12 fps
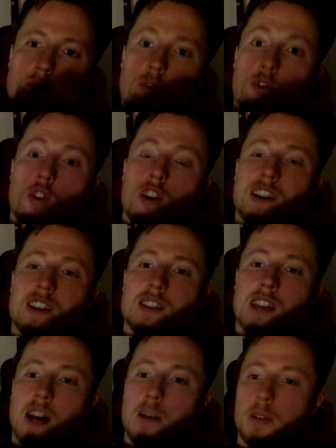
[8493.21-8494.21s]
for
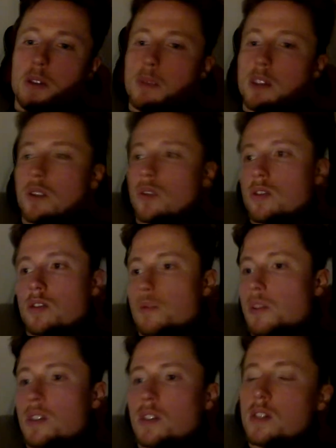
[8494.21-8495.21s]
example, but also
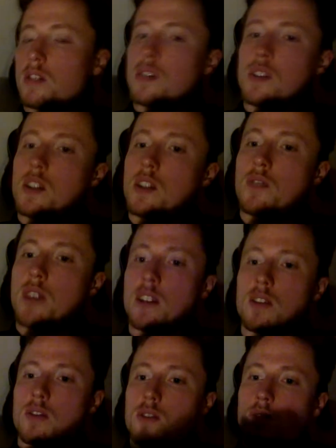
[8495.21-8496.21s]
because the
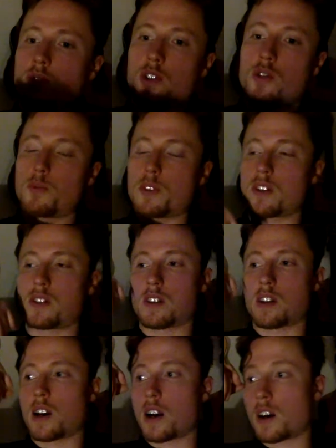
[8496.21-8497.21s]
inventor of
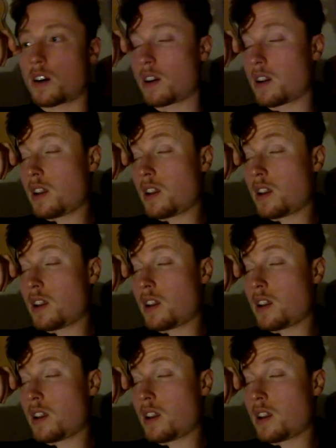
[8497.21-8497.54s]
qPCR